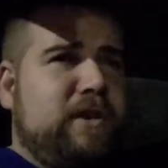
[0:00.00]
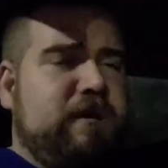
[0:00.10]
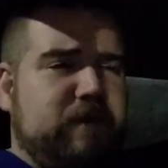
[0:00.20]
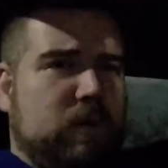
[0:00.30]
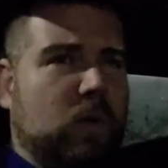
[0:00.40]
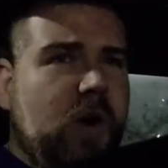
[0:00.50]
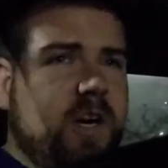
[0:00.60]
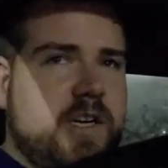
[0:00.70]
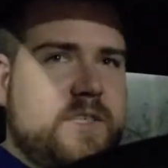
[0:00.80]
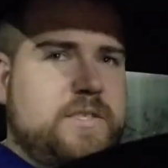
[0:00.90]
if it
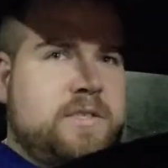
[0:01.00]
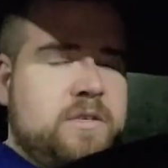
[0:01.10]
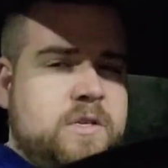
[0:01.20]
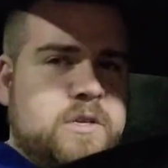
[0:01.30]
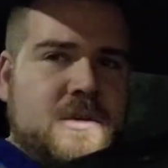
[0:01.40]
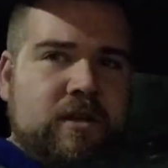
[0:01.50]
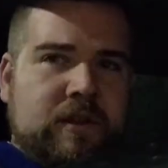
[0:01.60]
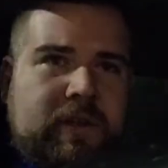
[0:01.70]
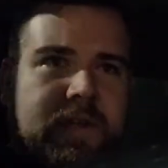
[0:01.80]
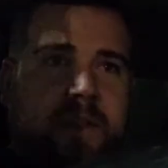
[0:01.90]
works,
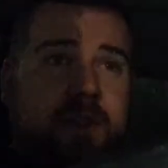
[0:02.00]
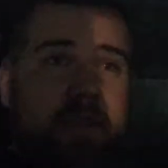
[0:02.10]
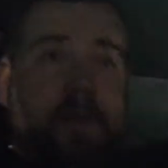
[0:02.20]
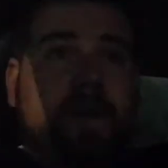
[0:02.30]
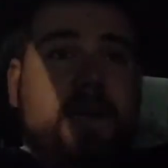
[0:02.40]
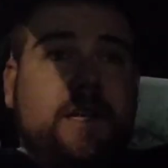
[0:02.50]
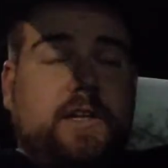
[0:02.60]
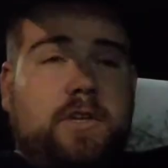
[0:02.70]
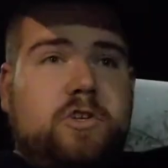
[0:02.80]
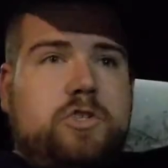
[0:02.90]
in theory,
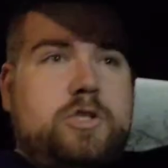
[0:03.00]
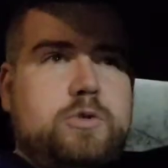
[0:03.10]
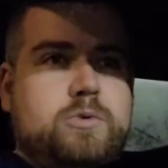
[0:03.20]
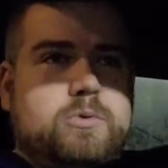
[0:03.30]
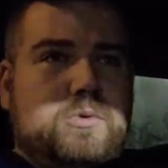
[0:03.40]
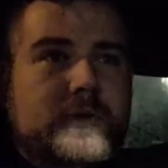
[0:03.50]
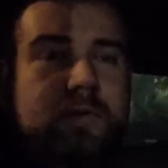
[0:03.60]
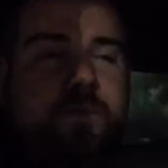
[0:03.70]
you